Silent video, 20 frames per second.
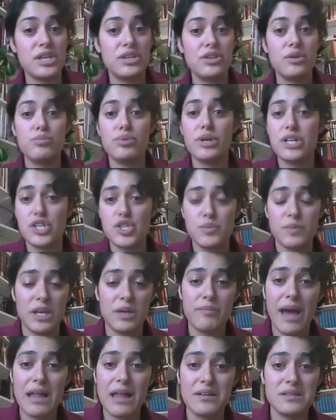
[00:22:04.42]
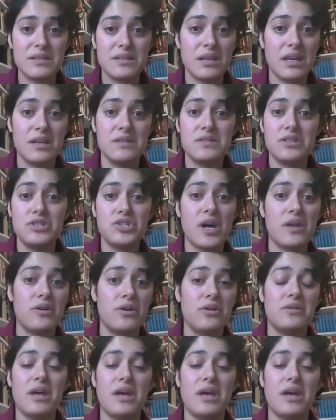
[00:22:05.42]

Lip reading: and the British being balanced against each other.